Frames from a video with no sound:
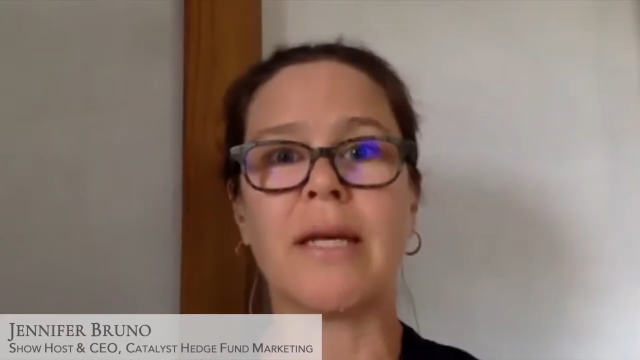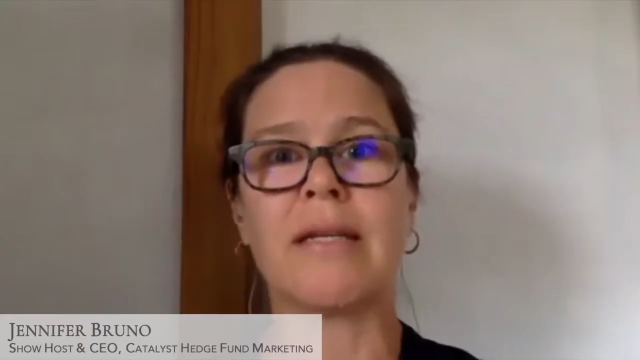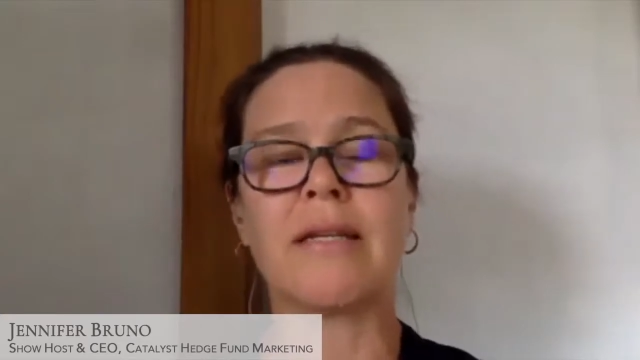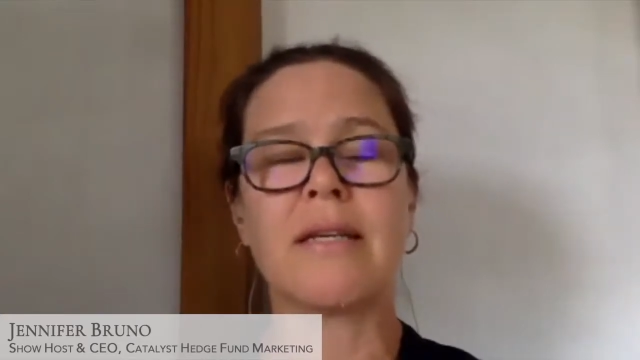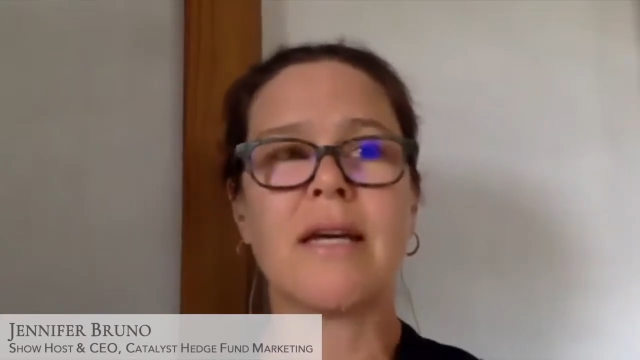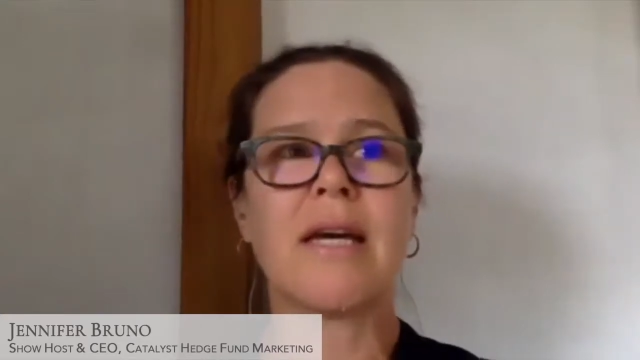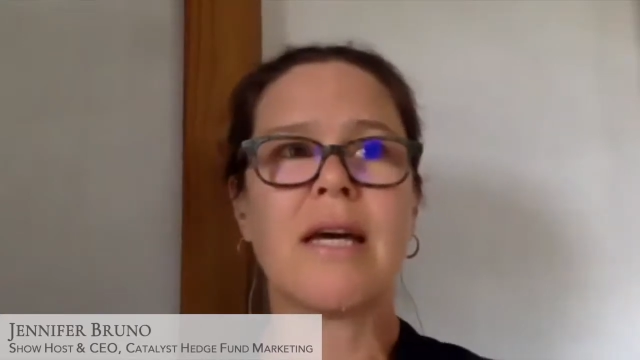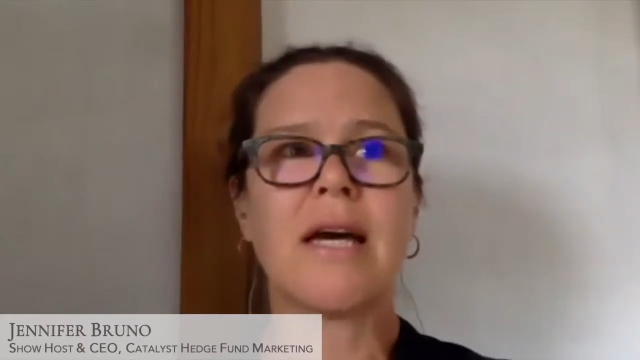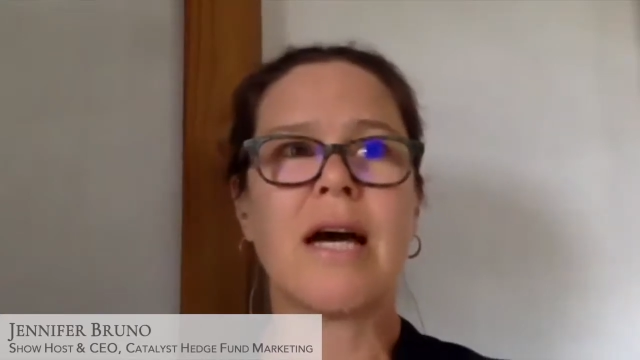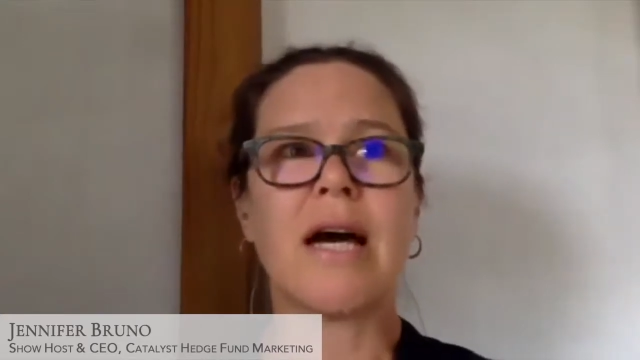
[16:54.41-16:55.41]
And
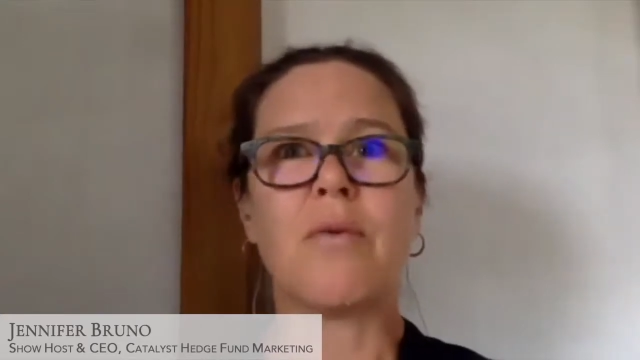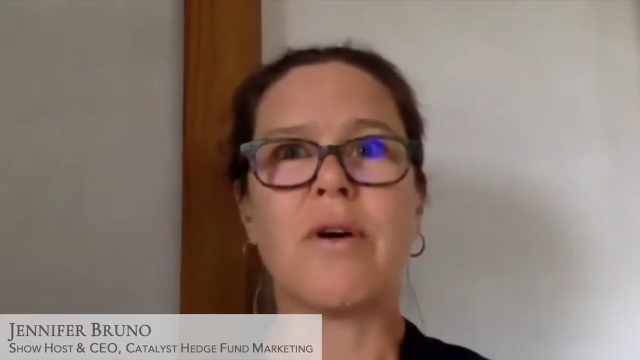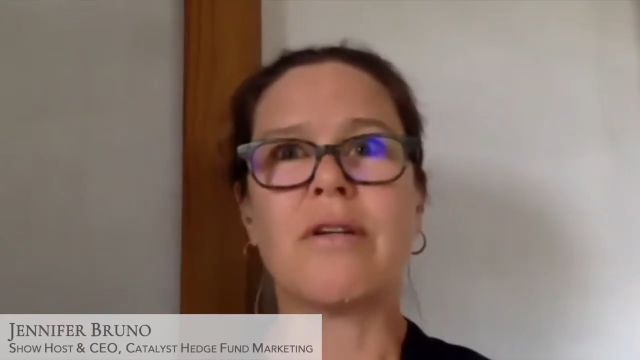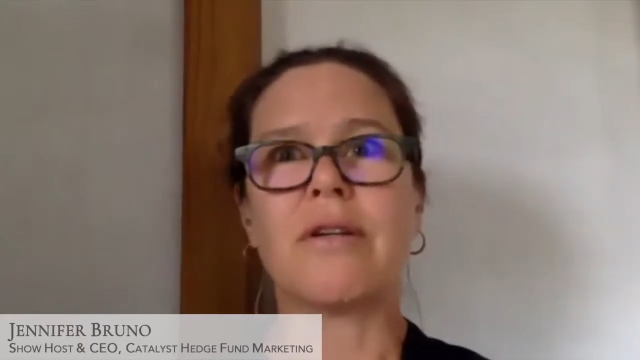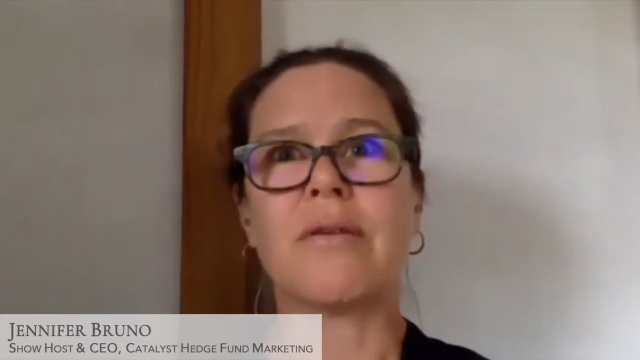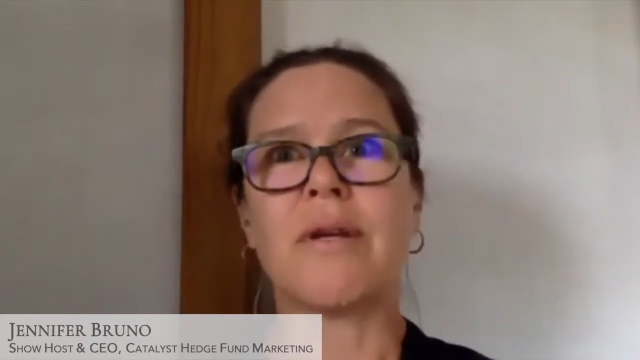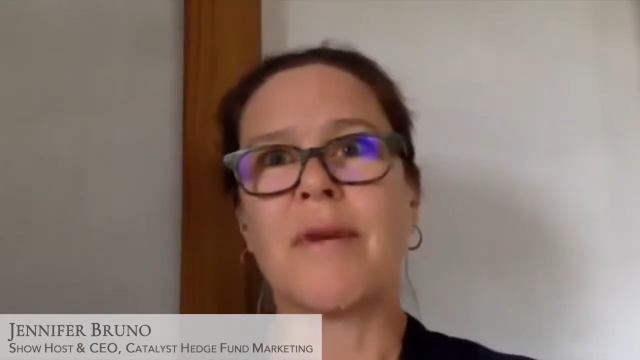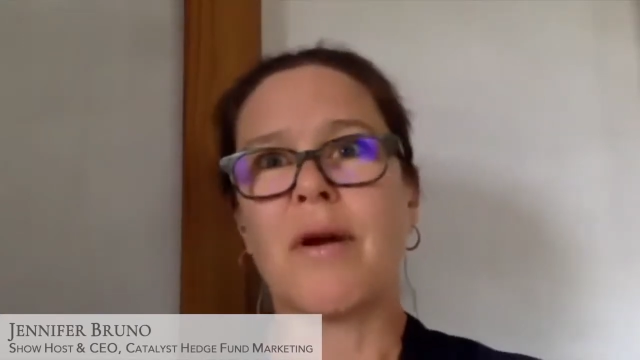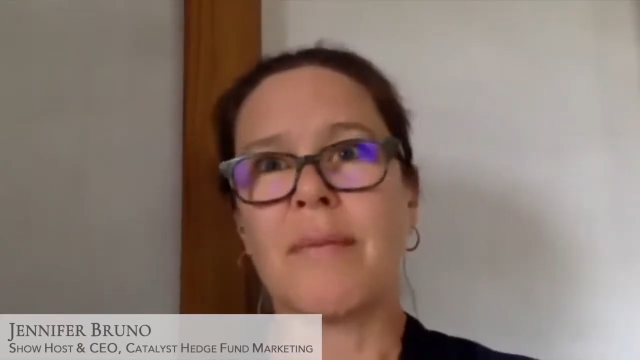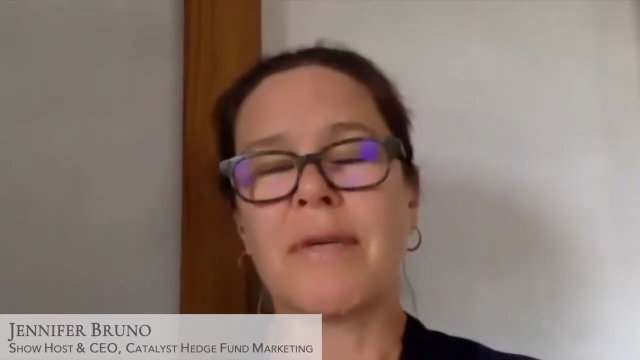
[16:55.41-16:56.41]
I wonder, you
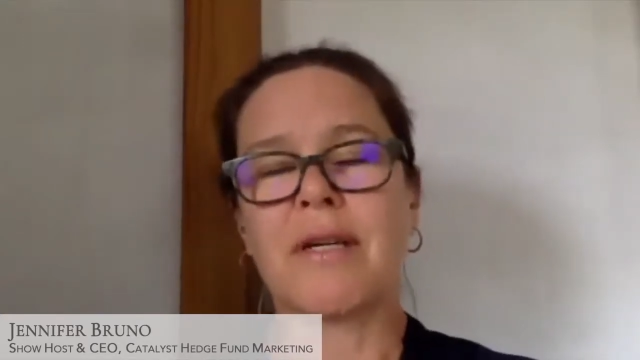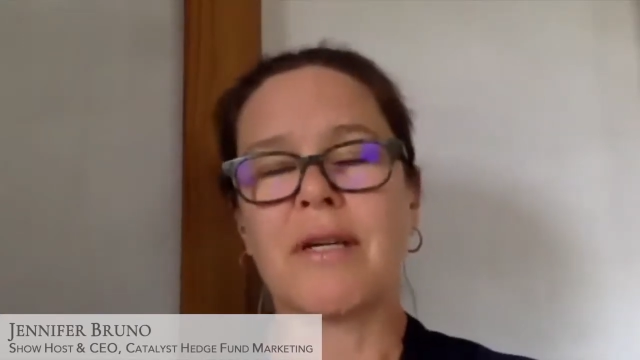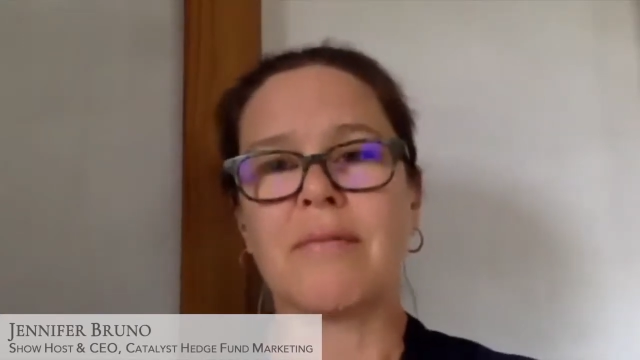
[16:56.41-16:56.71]
know,